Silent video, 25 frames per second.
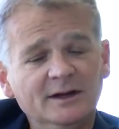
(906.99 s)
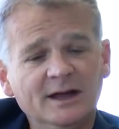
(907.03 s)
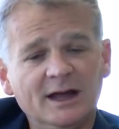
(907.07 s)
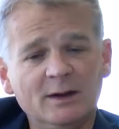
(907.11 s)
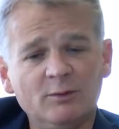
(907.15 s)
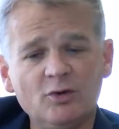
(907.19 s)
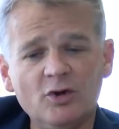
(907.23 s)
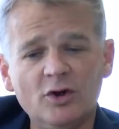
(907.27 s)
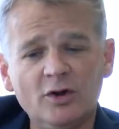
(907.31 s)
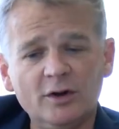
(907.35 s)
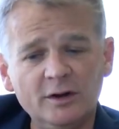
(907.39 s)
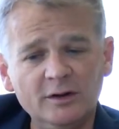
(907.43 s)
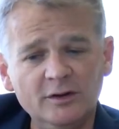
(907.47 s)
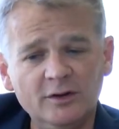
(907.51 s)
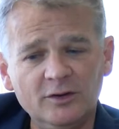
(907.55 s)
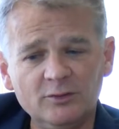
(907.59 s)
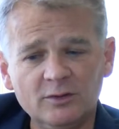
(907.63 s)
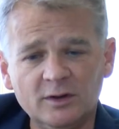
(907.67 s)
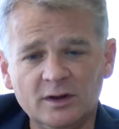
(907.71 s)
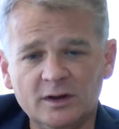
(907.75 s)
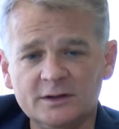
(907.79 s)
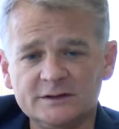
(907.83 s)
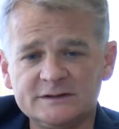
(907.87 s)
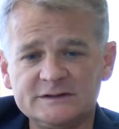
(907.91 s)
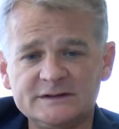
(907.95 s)
And we're already
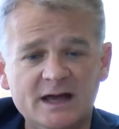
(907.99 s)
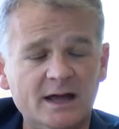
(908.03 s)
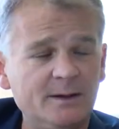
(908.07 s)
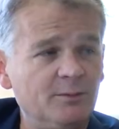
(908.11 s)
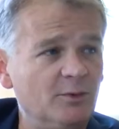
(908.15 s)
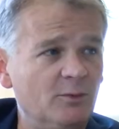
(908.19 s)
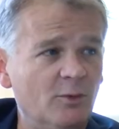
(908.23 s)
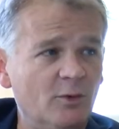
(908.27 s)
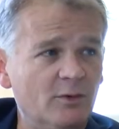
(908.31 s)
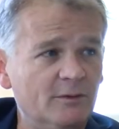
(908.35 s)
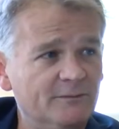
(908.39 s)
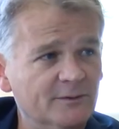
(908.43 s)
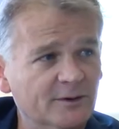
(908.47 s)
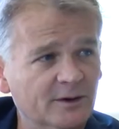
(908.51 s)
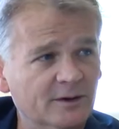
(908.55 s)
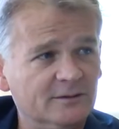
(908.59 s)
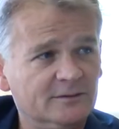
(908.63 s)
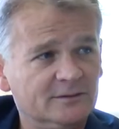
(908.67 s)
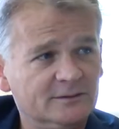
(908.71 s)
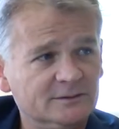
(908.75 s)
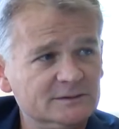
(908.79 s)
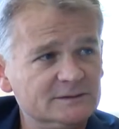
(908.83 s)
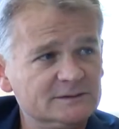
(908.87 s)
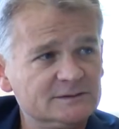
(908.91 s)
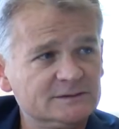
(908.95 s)
doing it in cyber warfare.
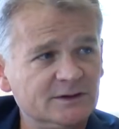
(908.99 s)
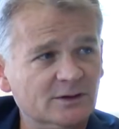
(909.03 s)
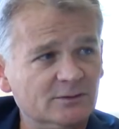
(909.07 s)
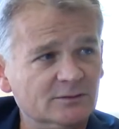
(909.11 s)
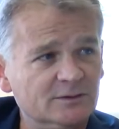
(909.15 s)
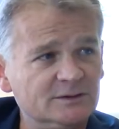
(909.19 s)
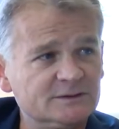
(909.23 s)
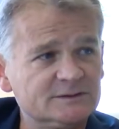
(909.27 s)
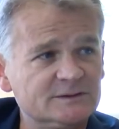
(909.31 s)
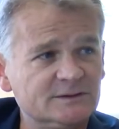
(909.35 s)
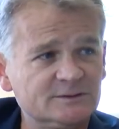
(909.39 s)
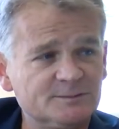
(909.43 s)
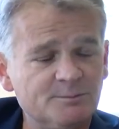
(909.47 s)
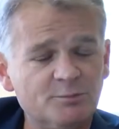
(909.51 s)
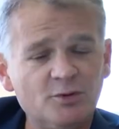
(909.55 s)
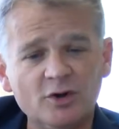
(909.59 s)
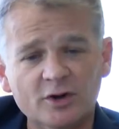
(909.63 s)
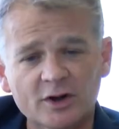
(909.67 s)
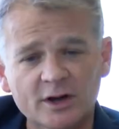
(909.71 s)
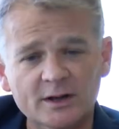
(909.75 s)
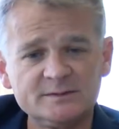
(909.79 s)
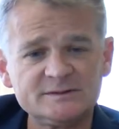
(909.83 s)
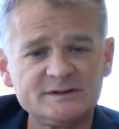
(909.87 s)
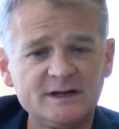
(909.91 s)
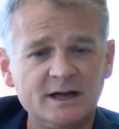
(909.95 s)
So there's there's
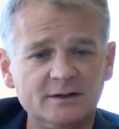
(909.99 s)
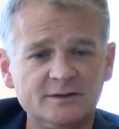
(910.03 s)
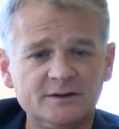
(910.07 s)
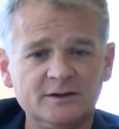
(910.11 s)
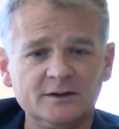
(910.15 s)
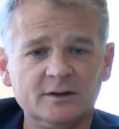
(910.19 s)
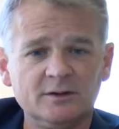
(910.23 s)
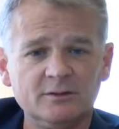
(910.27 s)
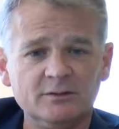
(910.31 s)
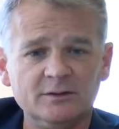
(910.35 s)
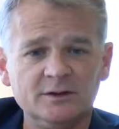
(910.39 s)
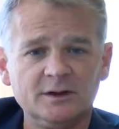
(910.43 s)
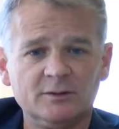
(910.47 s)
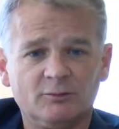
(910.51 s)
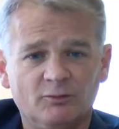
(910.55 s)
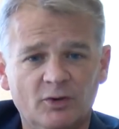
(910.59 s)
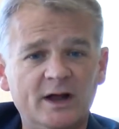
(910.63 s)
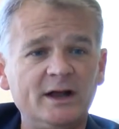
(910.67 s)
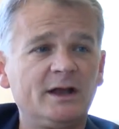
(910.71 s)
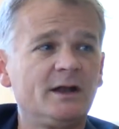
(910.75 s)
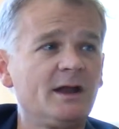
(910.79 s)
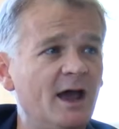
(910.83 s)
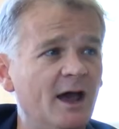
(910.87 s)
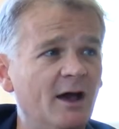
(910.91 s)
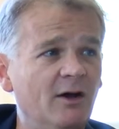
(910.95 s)
programs out there that
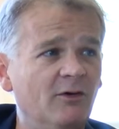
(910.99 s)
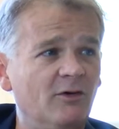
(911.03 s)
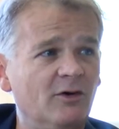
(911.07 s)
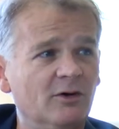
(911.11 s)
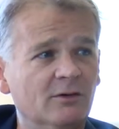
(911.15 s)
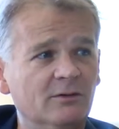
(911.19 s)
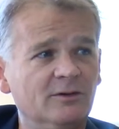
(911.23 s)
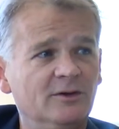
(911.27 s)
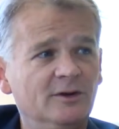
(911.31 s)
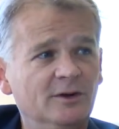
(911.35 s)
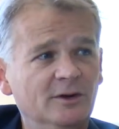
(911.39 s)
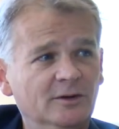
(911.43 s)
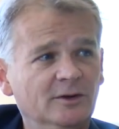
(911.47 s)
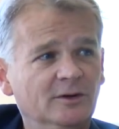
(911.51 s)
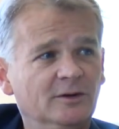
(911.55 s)
right now are